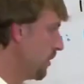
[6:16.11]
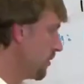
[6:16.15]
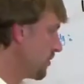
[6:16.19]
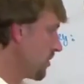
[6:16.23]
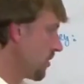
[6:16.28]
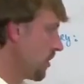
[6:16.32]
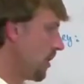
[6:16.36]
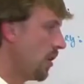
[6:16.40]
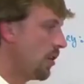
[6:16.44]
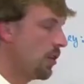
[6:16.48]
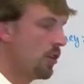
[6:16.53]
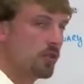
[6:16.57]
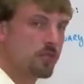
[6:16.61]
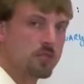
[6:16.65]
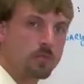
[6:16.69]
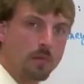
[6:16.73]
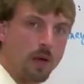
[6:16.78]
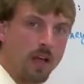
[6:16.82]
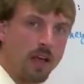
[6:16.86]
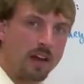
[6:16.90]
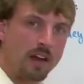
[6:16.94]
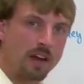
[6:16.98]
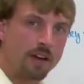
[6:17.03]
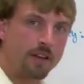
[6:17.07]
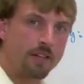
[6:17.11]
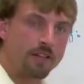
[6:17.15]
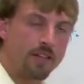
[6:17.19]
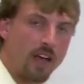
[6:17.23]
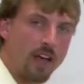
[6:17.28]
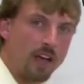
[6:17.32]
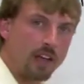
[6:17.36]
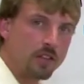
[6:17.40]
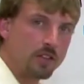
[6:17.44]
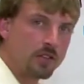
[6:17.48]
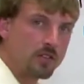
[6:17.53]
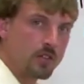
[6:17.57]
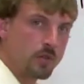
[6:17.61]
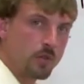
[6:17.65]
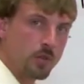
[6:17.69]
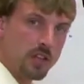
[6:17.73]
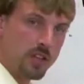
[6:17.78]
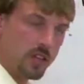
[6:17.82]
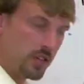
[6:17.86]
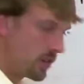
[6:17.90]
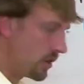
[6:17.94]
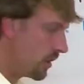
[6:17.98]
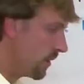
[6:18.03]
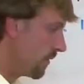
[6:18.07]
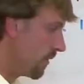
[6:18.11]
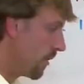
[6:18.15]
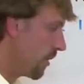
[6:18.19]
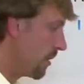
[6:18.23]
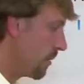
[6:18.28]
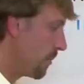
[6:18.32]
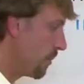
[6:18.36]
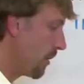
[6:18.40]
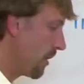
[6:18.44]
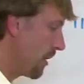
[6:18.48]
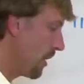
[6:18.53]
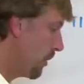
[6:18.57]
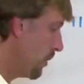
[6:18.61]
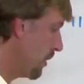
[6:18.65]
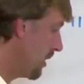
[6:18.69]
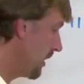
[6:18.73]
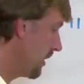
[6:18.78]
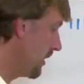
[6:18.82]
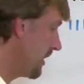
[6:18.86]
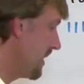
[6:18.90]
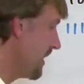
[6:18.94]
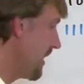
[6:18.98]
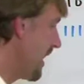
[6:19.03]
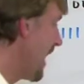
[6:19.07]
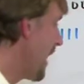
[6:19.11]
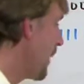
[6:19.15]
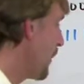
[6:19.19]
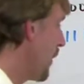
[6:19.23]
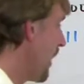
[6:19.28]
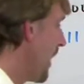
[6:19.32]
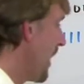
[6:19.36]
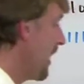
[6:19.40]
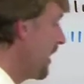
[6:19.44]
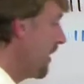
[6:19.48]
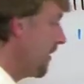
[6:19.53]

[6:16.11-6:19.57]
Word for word: those are all those binary values, and we can convert it pretty quickly that way.